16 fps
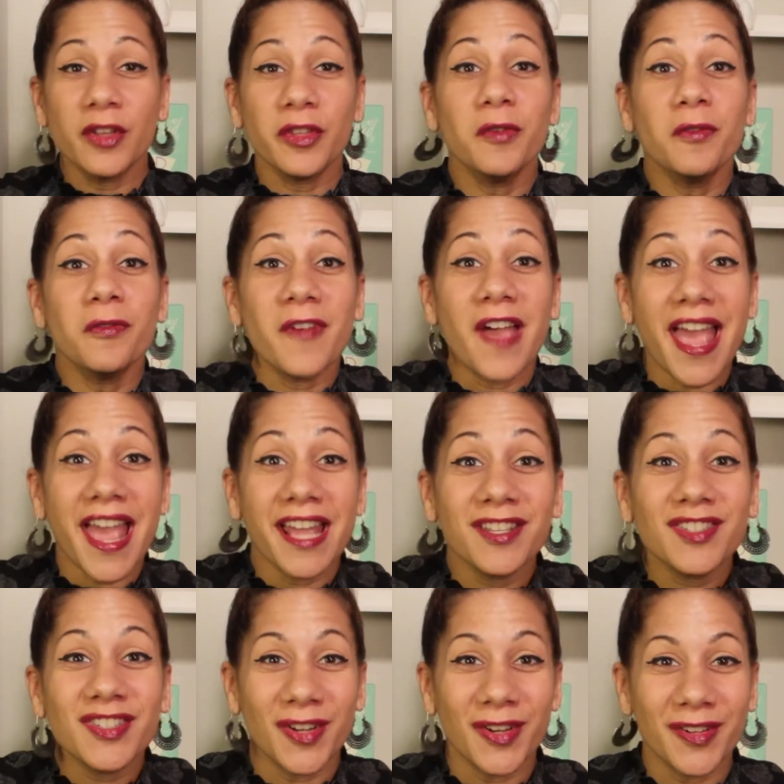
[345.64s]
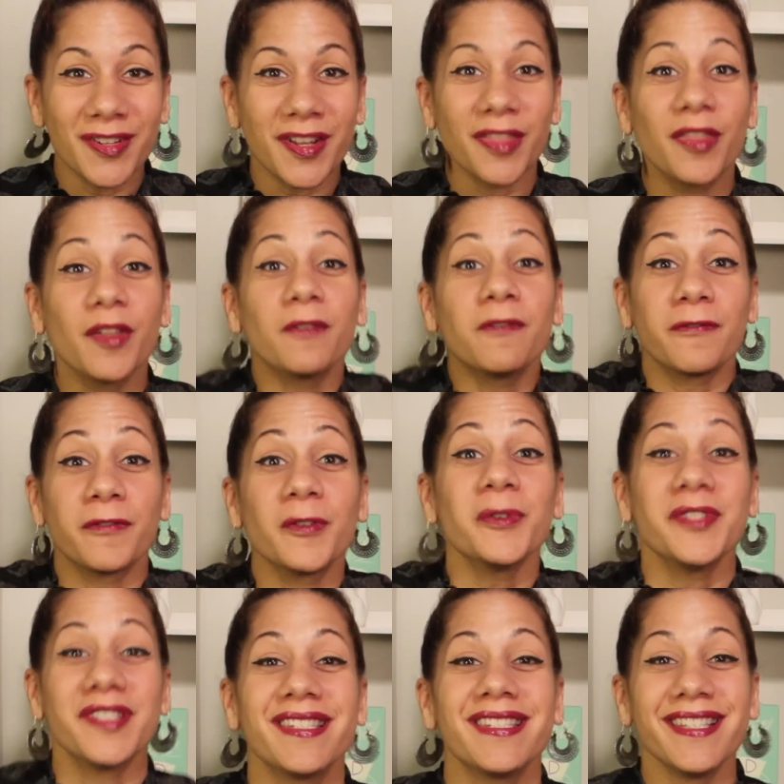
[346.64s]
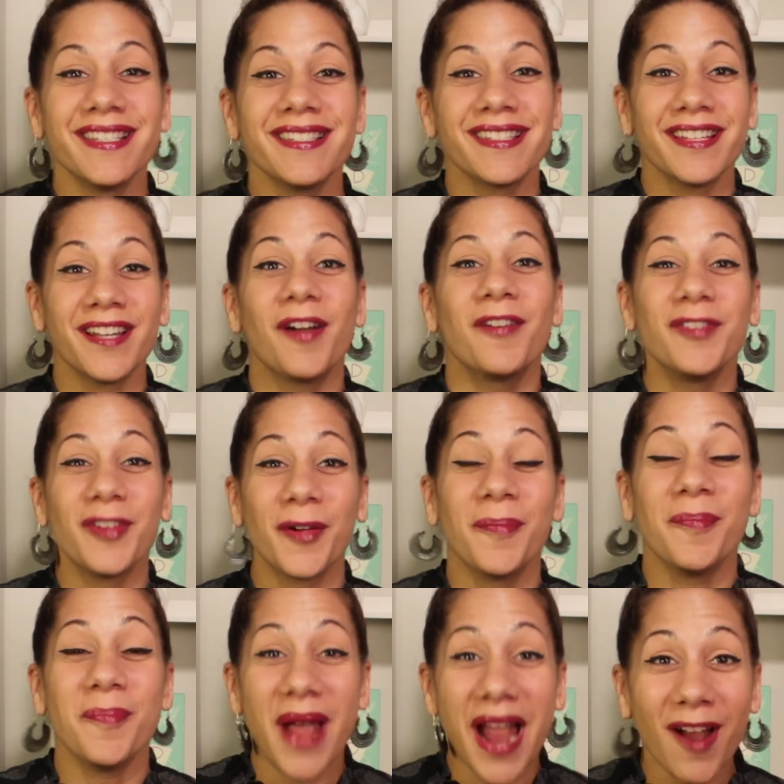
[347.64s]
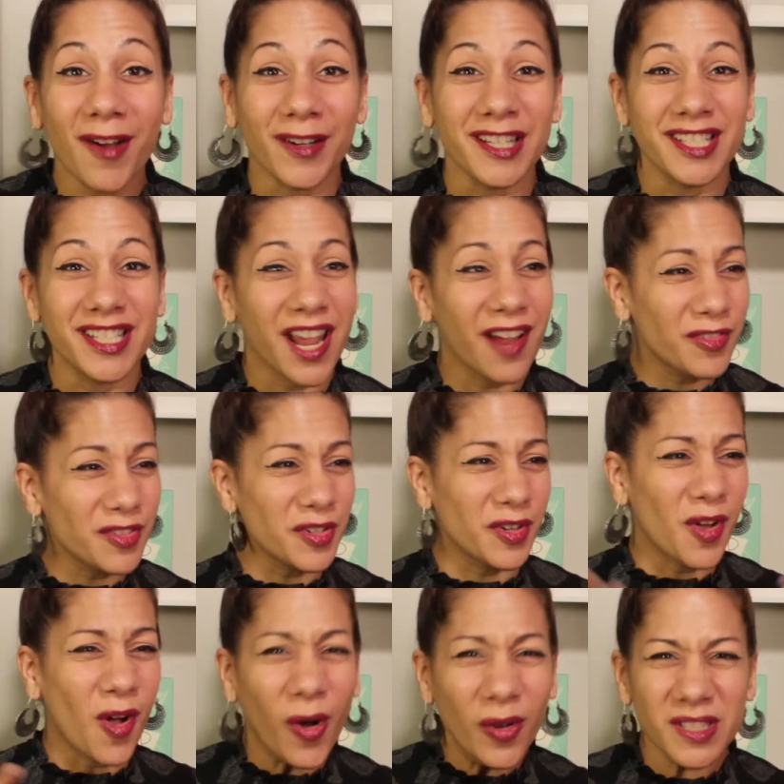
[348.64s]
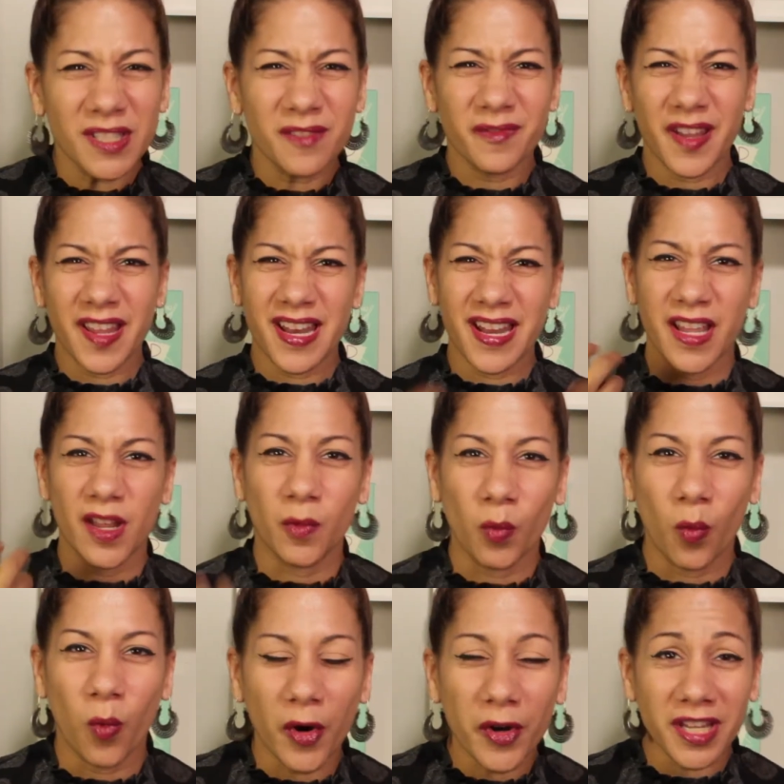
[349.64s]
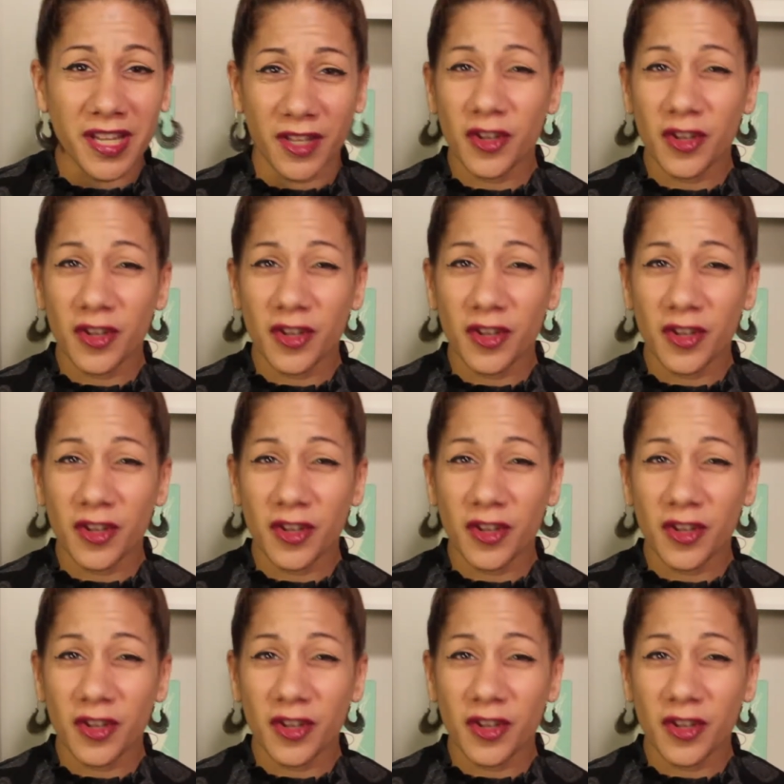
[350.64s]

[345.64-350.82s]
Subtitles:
you've entered the fruit season of your marriage after cultivating and working.